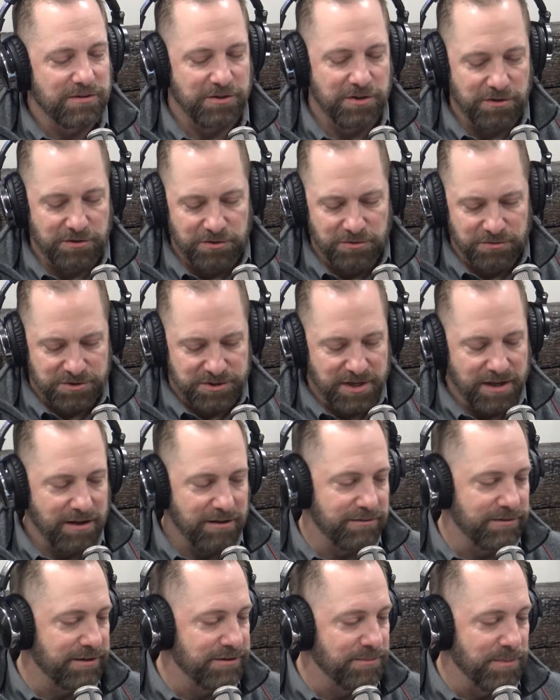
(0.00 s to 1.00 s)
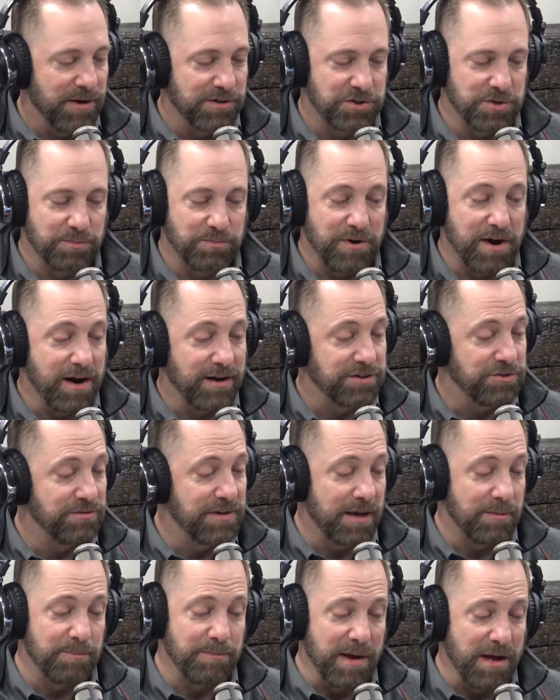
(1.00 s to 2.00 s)
you sell a bunch of products. You
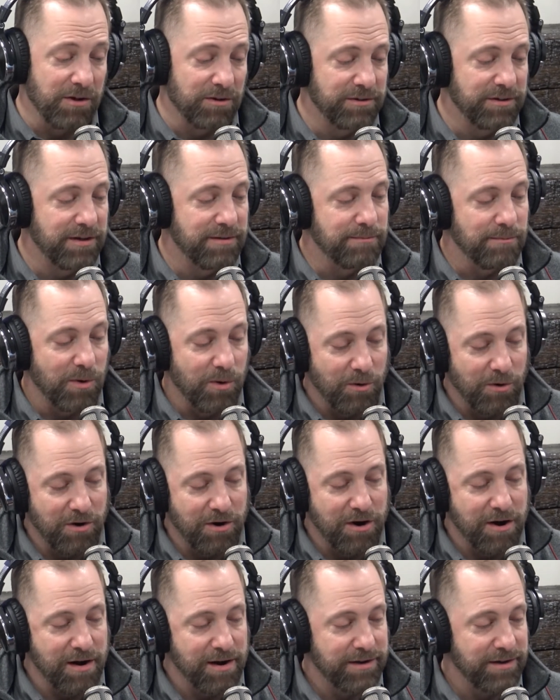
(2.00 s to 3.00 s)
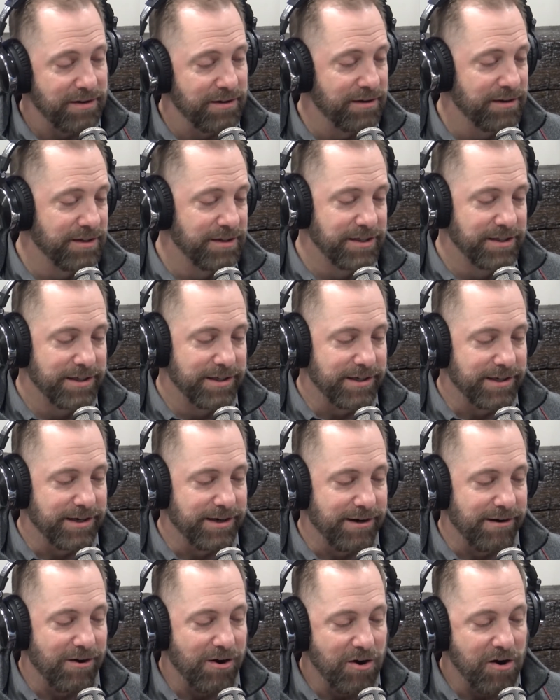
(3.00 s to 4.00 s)
got Belden, Mohawk,
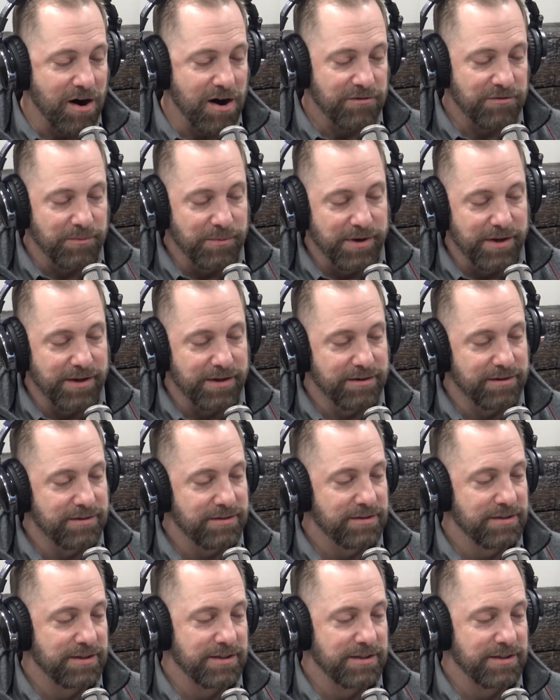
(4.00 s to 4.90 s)
Hoffman,